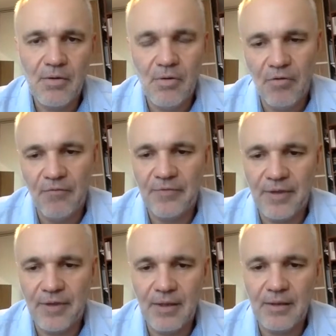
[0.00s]
of
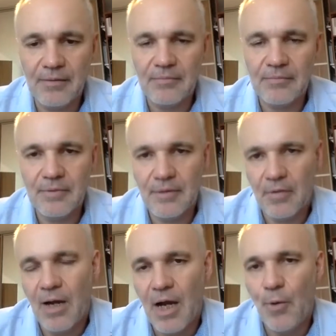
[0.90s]
how
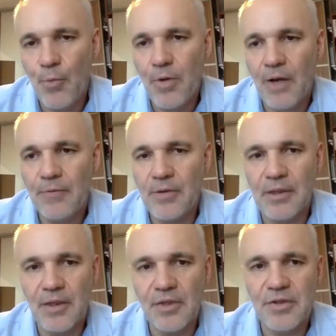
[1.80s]
you can
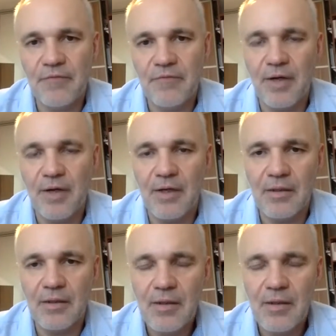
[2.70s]
actually work